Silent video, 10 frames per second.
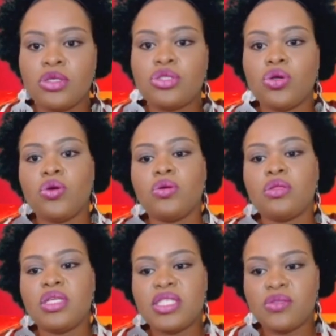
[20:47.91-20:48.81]
So
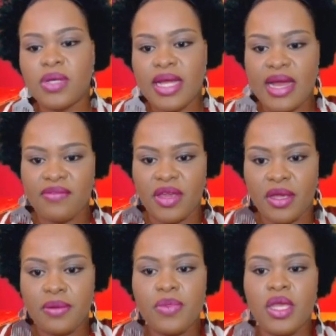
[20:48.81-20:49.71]
this is what I have
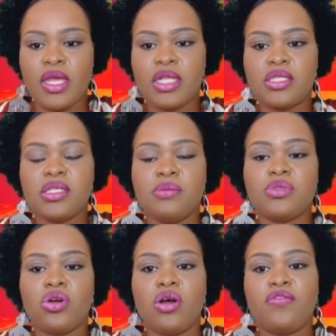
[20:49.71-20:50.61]
here in
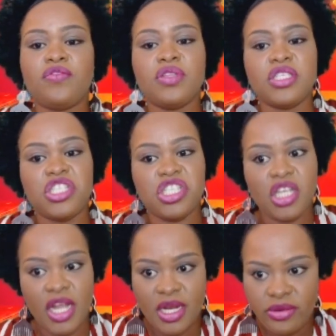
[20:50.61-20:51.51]
terms of the
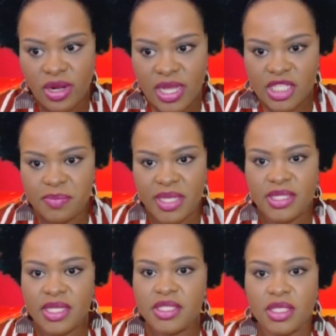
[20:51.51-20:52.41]
general
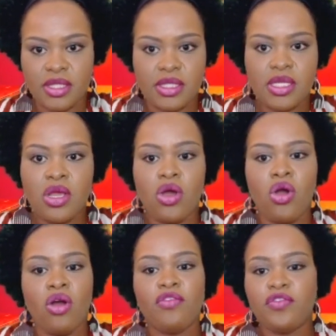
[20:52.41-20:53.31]
expectations
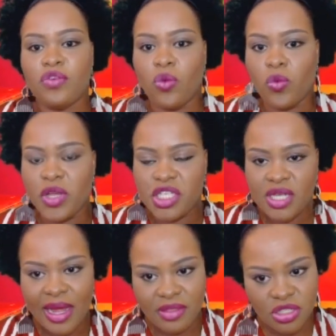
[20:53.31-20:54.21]
of which
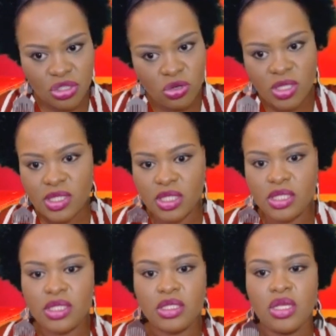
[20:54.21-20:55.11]
are the sure
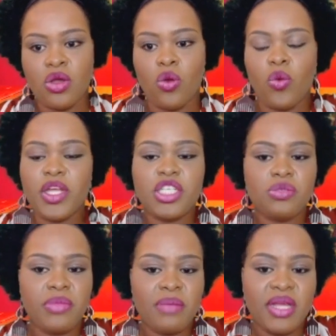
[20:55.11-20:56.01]
seats,
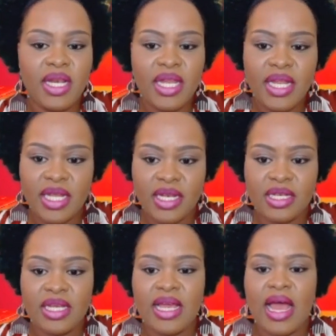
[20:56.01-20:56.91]
which may be
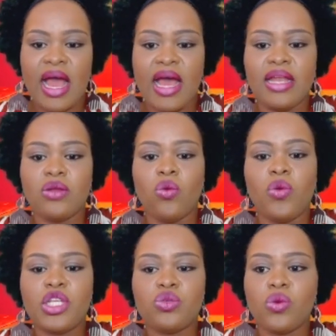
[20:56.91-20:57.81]
leaning, and
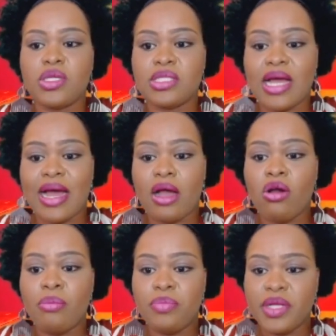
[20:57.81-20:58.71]
which ones are
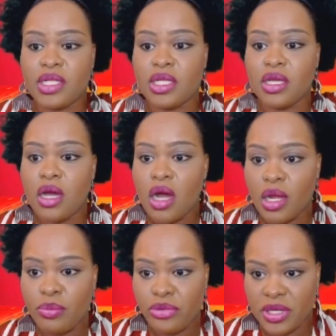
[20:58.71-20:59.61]
completely
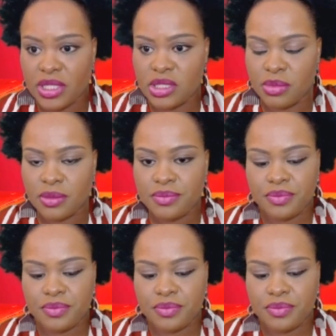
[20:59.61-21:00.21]
unpredictable.